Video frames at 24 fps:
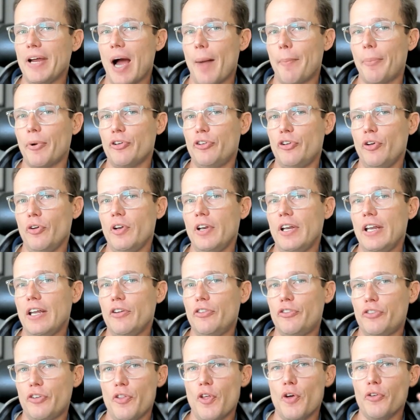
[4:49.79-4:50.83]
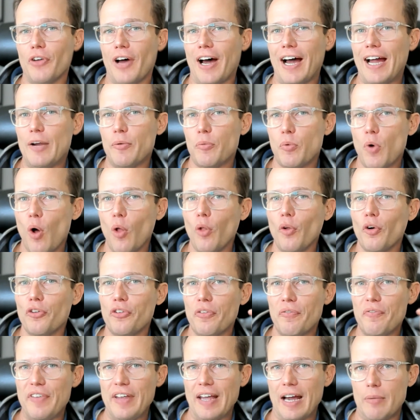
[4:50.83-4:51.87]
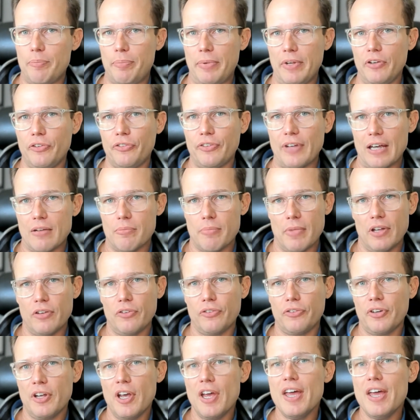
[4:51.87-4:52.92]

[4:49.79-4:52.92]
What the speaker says: opportunities to those high rollers and VIP segments.